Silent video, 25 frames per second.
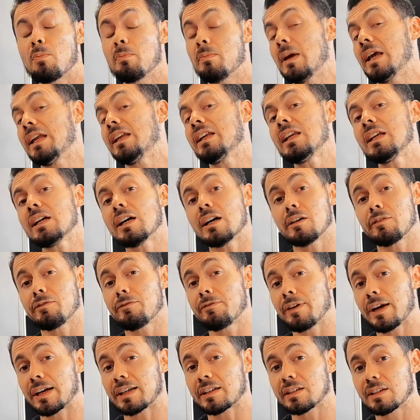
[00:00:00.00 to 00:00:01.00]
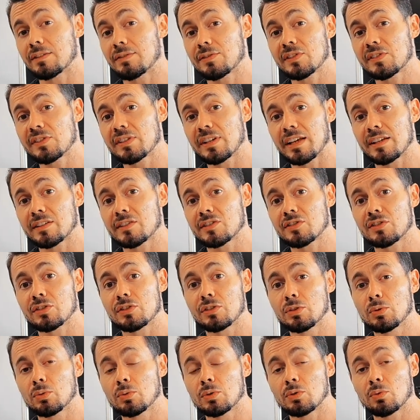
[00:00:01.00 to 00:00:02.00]
many effective sets
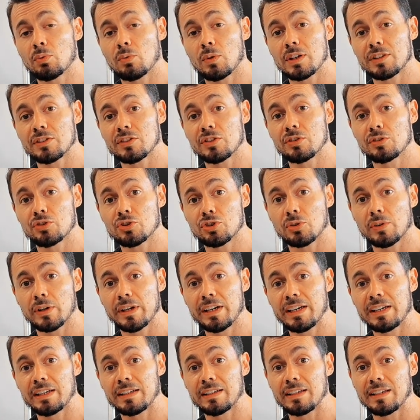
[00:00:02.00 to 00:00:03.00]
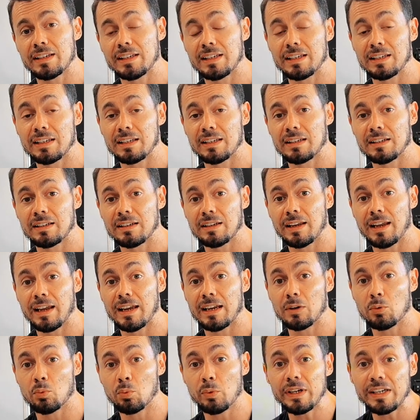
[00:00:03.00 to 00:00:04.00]
you would want to train in
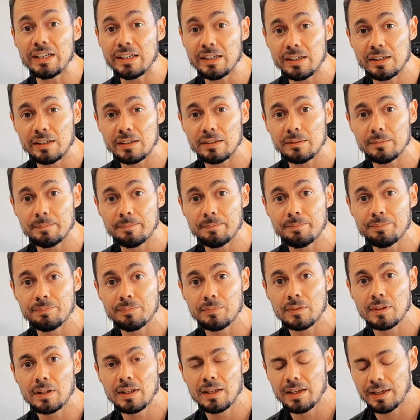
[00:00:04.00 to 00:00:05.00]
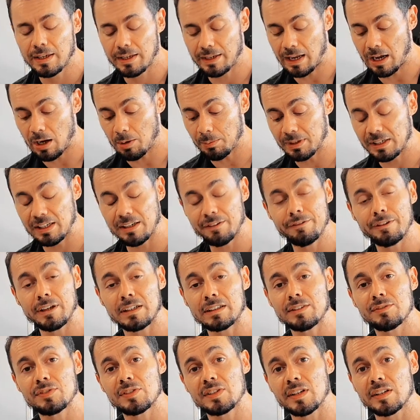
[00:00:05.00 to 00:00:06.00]
a week, and how many
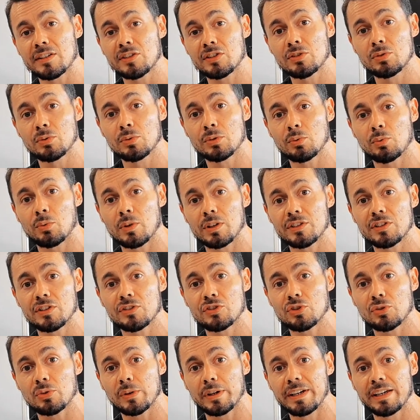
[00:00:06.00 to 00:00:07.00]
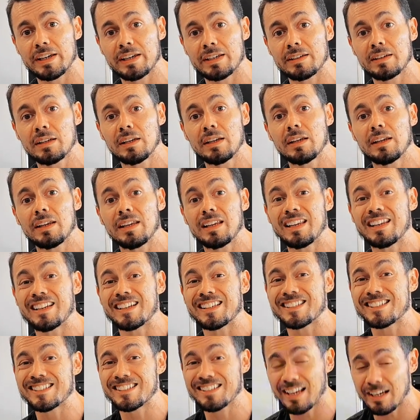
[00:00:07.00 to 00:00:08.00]
effective sets you would want to train in
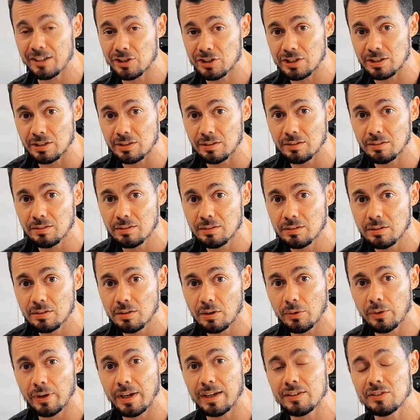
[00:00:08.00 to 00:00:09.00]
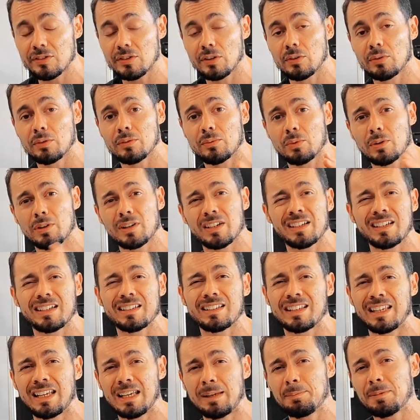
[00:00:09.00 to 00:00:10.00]
a session. Okay, so we're
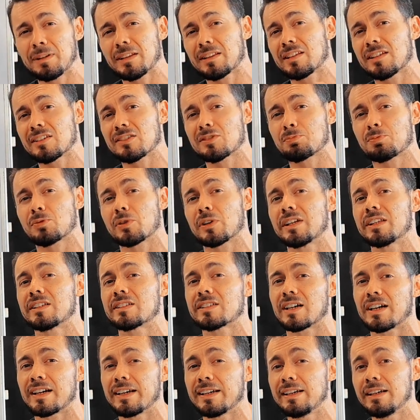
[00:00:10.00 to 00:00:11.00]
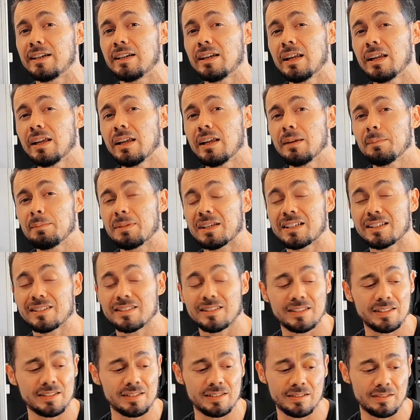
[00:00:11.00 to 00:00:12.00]
keeping things pretty tight because
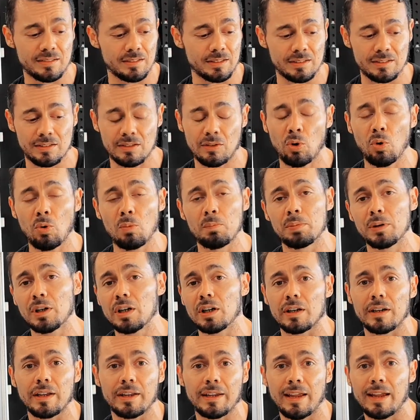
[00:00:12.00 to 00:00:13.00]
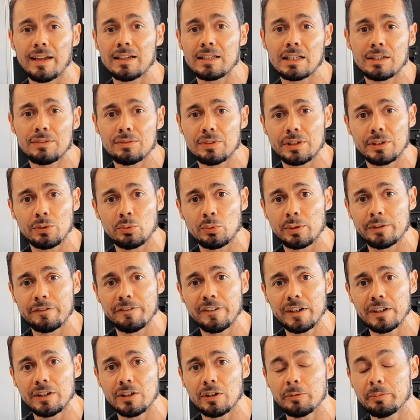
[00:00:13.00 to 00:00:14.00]
this is it's a whole book. I can't cover it in one
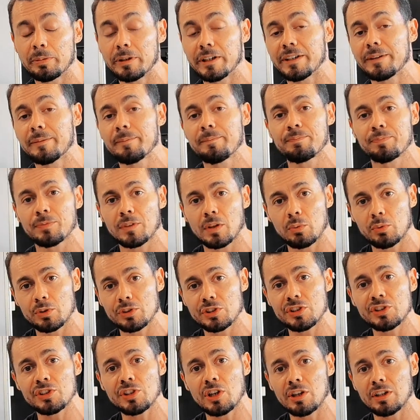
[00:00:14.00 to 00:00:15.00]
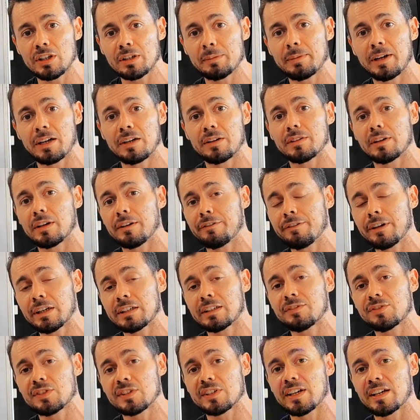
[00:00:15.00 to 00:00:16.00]
video, but we're just talking about
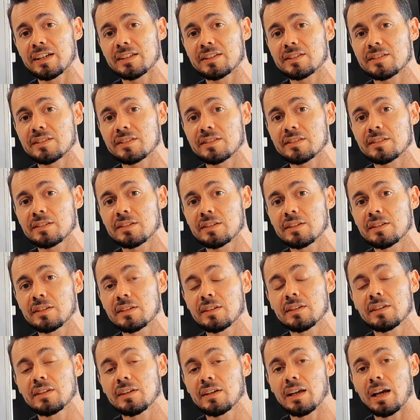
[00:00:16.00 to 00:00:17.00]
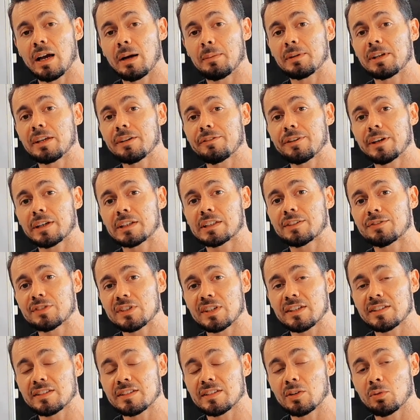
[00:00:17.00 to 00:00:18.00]
effective sets, how many effective
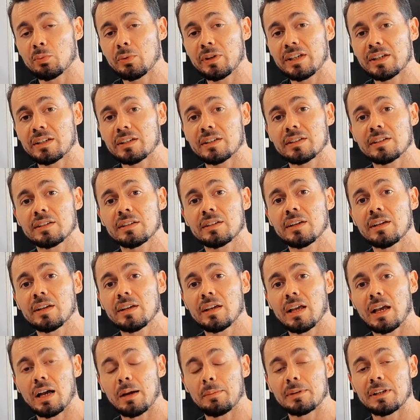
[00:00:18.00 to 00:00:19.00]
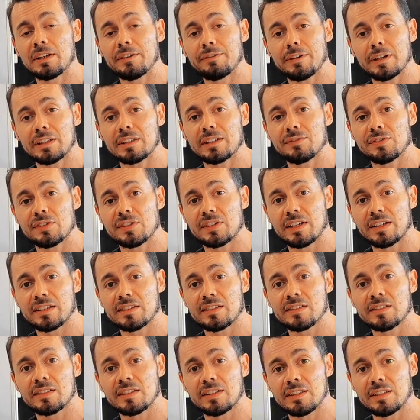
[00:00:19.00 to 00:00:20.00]
sets in a week, how many effective
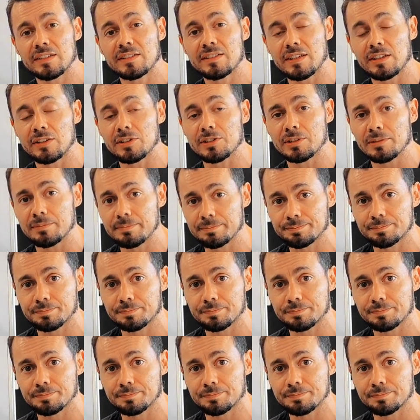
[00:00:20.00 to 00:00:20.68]
sets in a session.